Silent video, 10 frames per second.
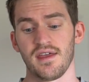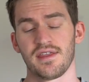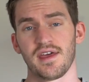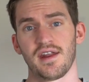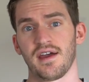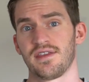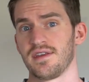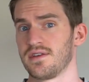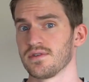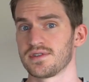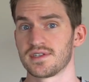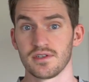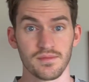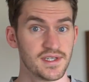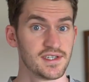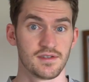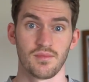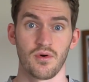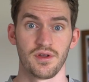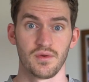then I think you'll still be
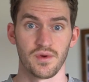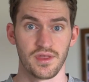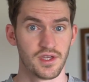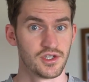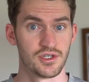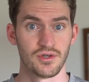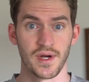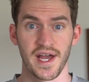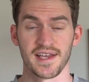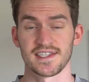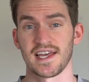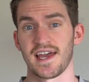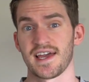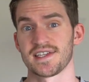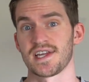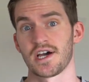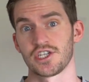disappointed with this shoe as that has not